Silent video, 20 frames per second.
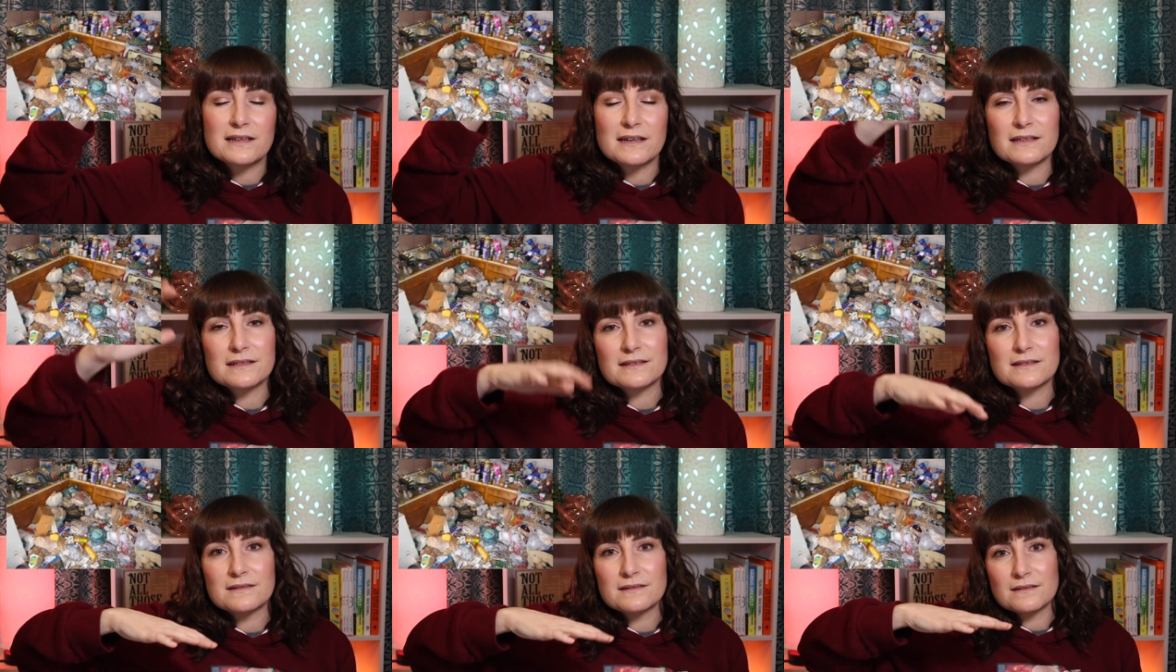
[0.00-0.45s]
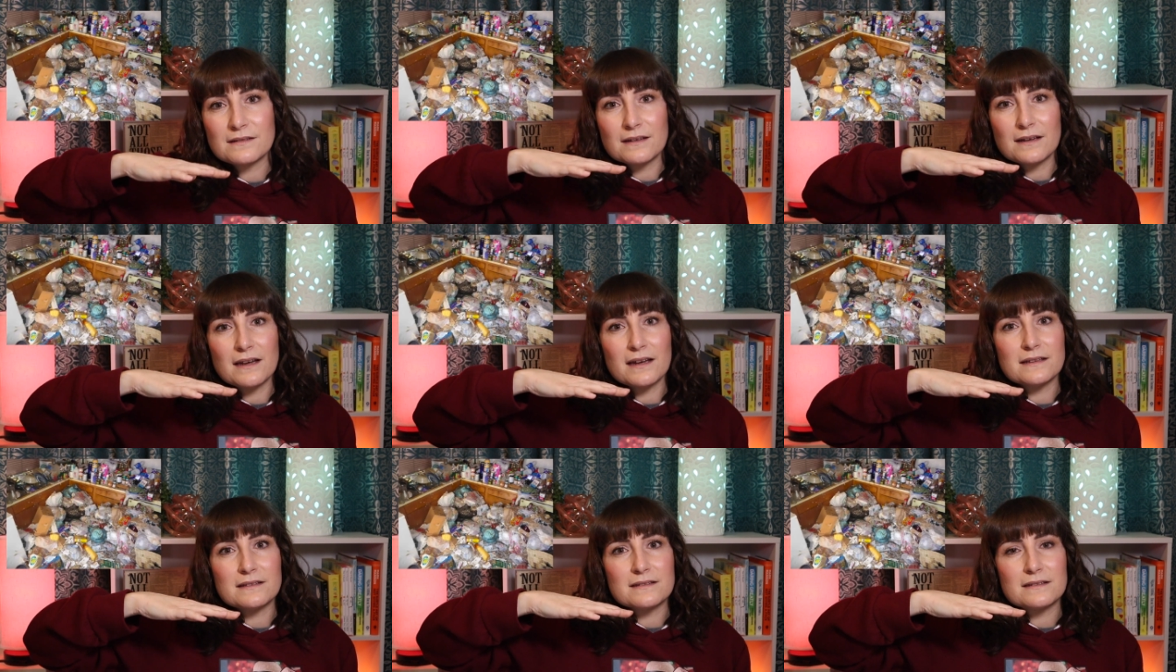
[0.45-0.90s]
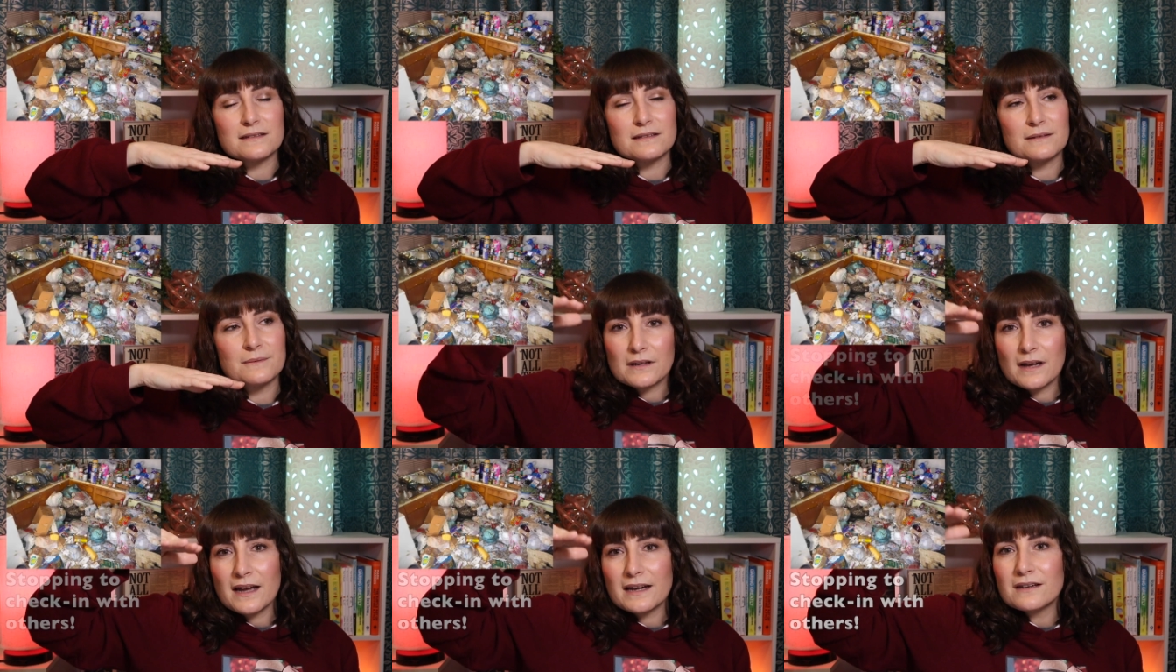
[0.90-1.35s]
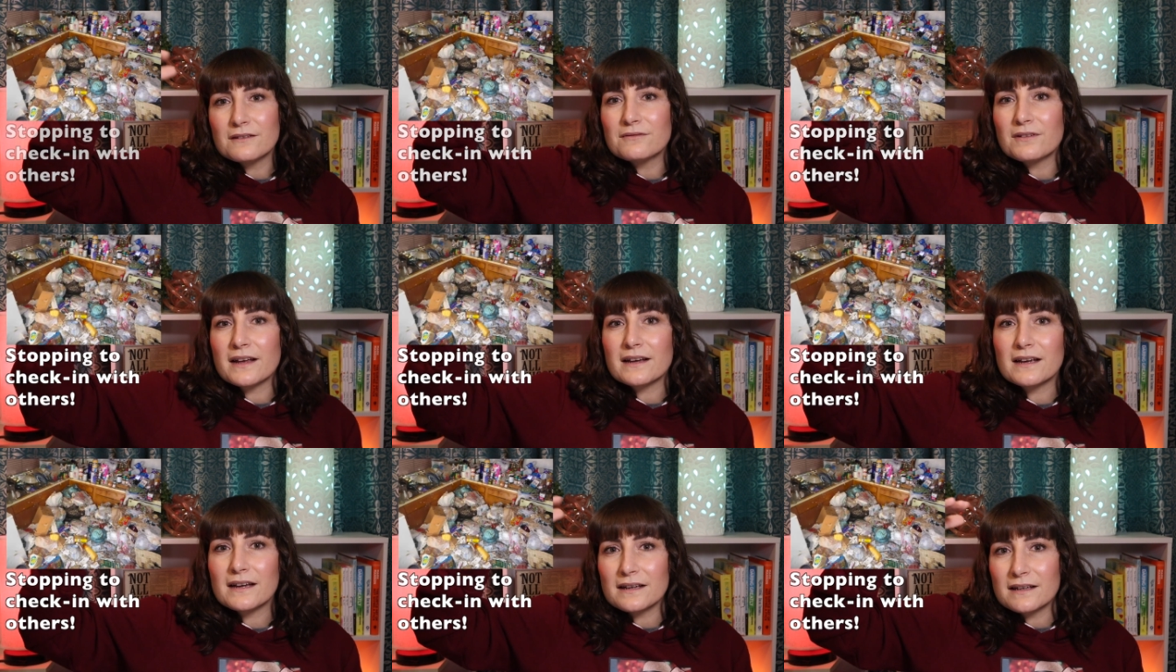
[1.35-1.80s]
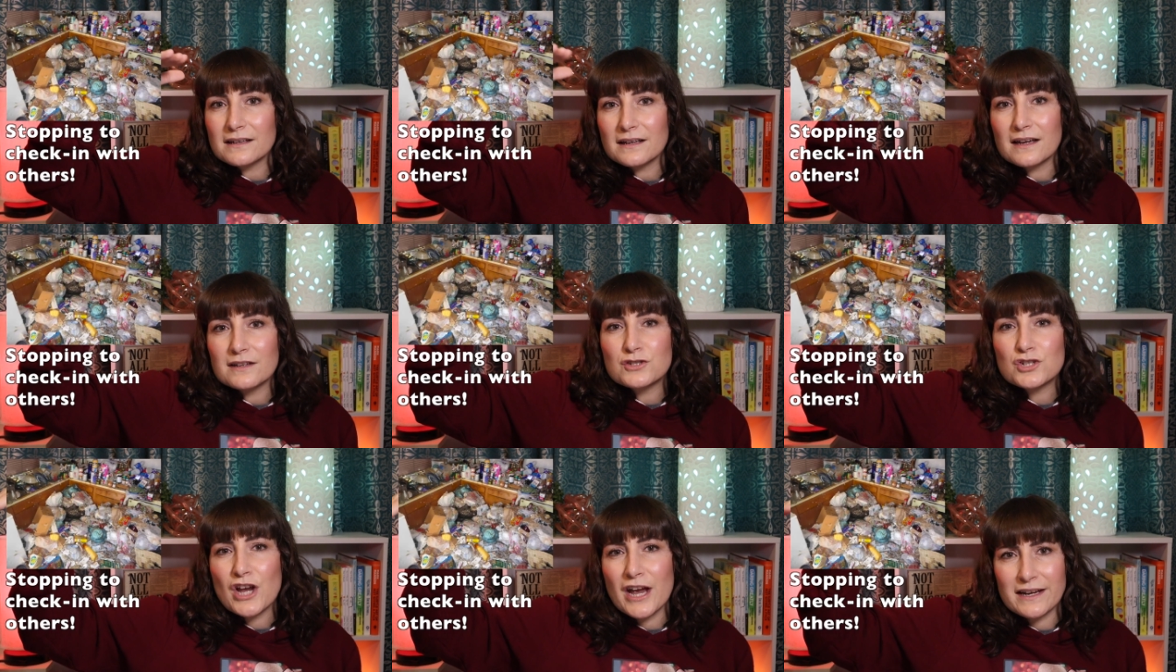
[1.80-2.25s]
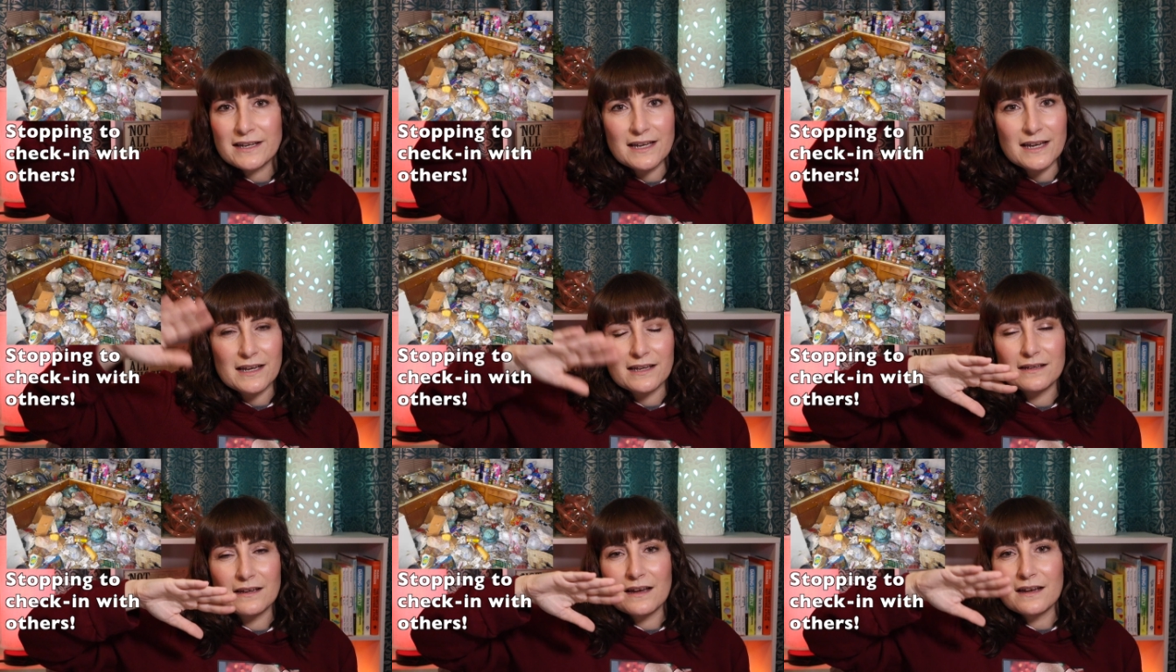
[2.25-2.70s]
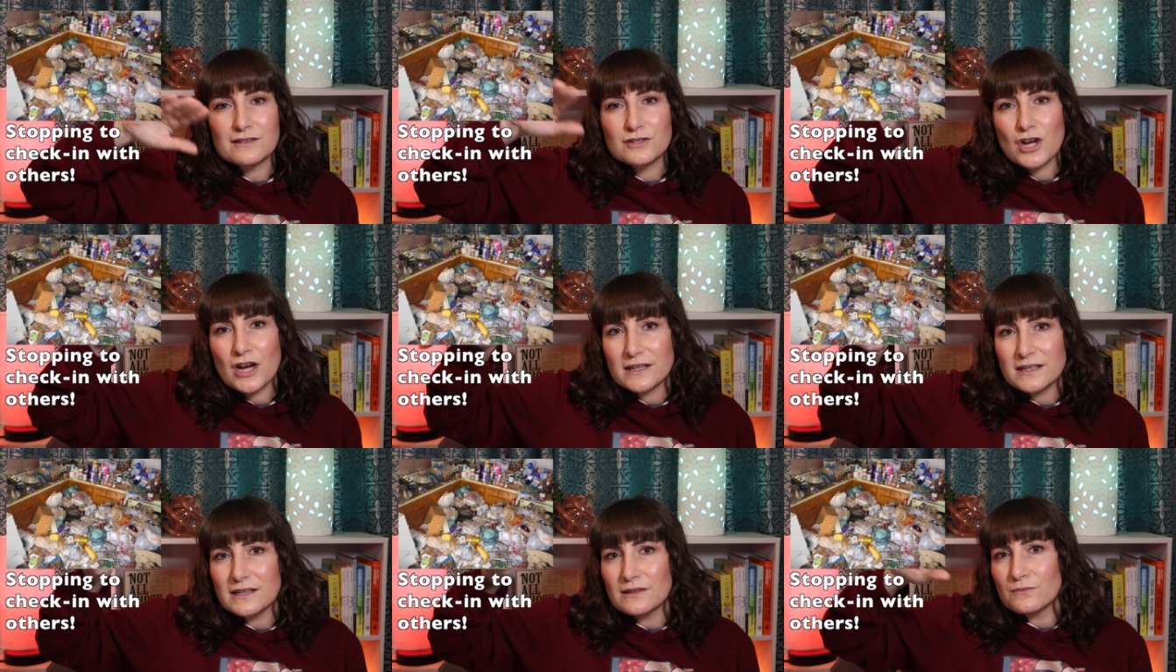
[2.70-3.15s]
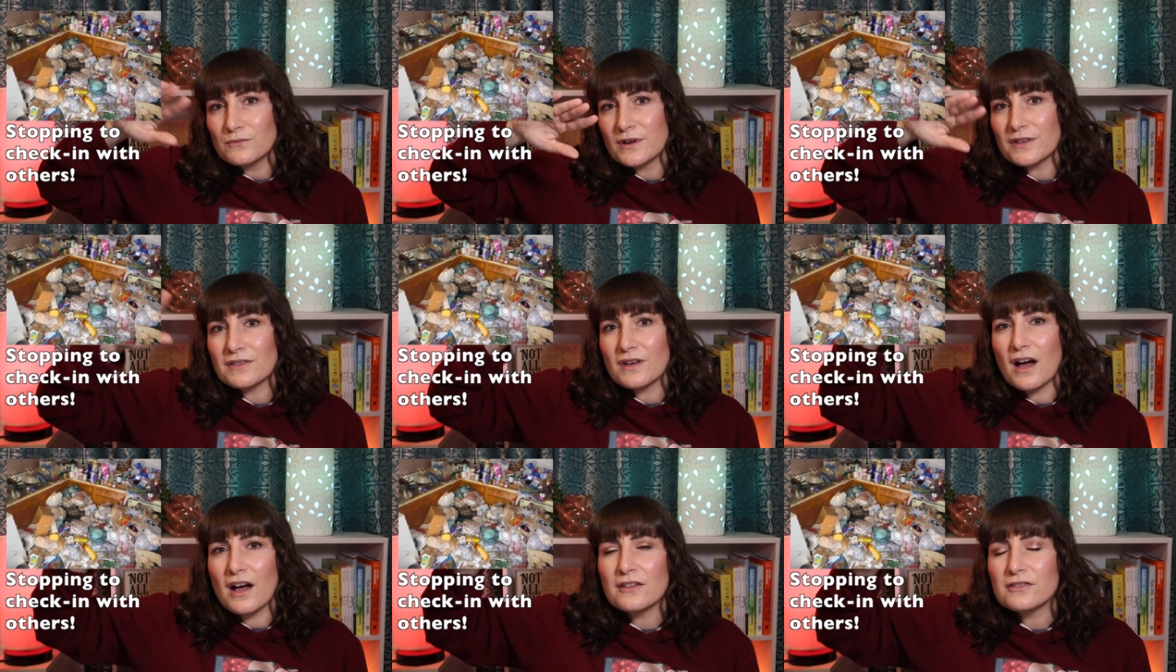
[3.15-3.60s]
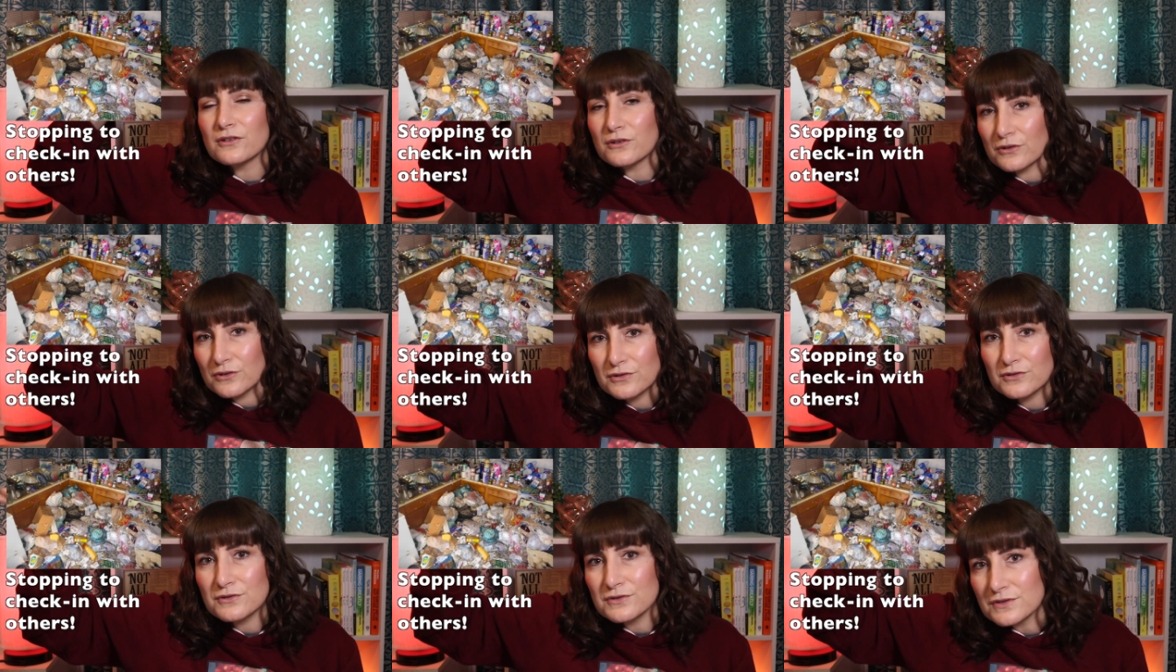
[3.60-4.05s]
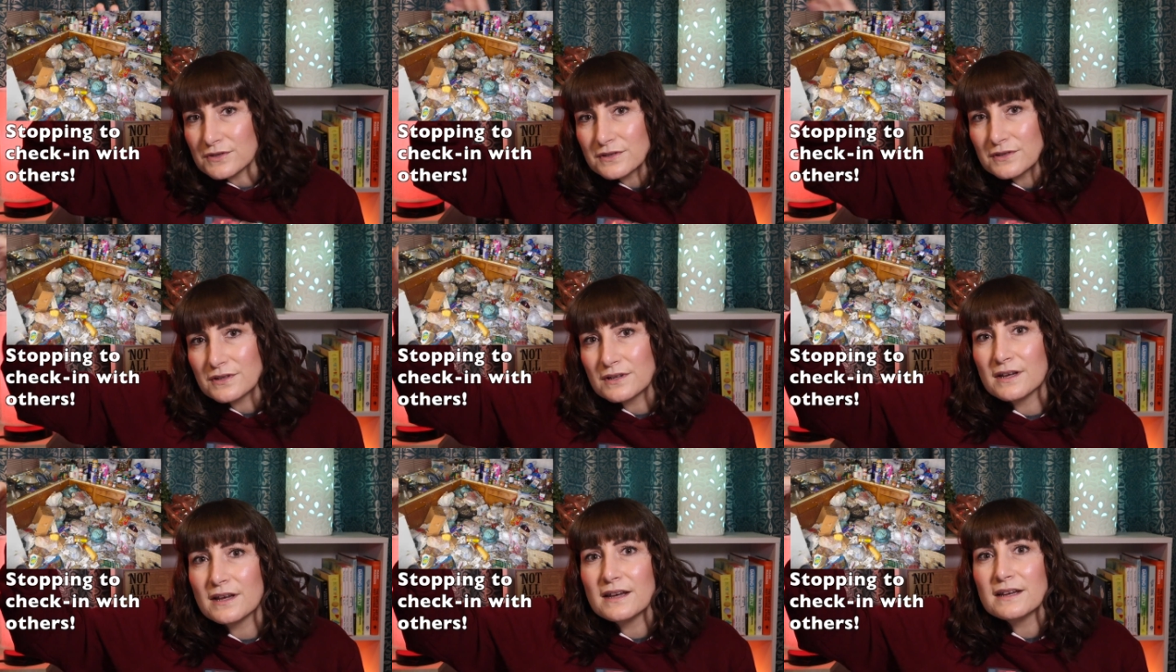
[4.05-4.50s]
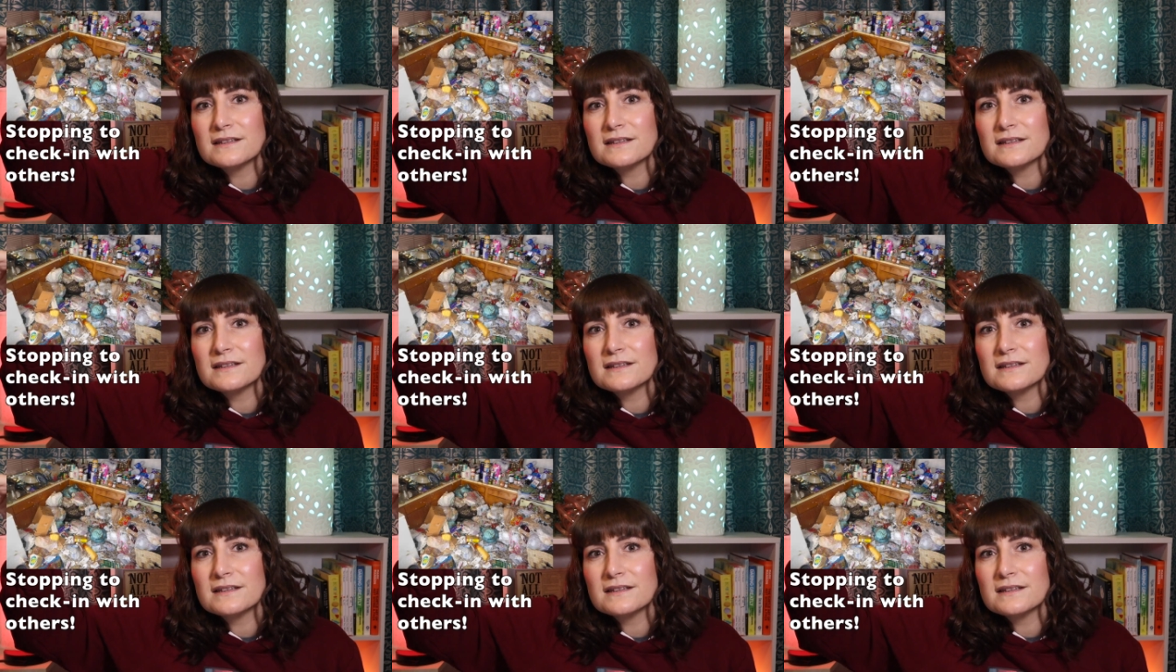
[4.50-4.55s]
it's kind of like a check-in with others